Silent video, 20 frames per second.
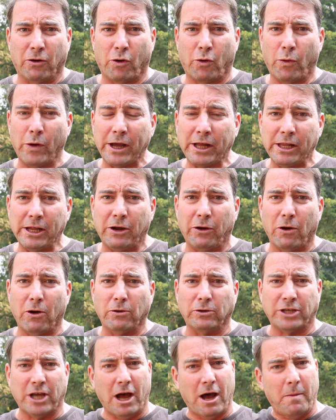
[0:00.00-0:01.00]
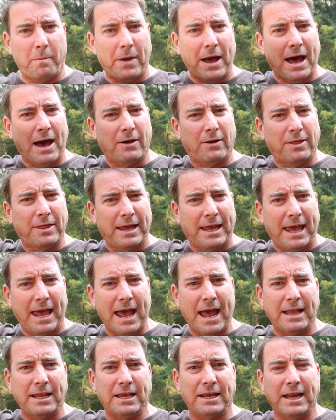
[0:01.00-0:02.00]
quickly grows up out of the
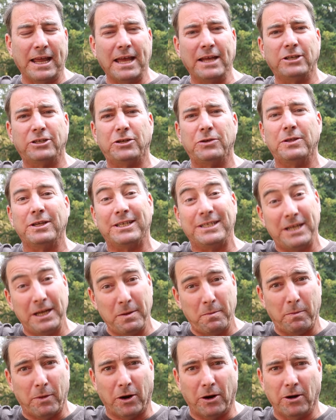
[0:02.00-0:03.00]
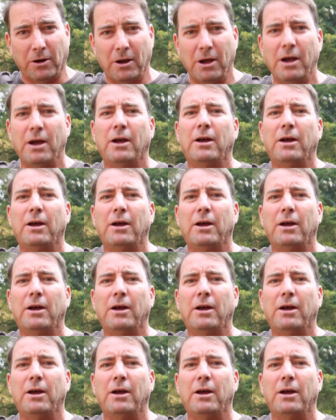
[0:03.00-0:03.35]
canyon into the timber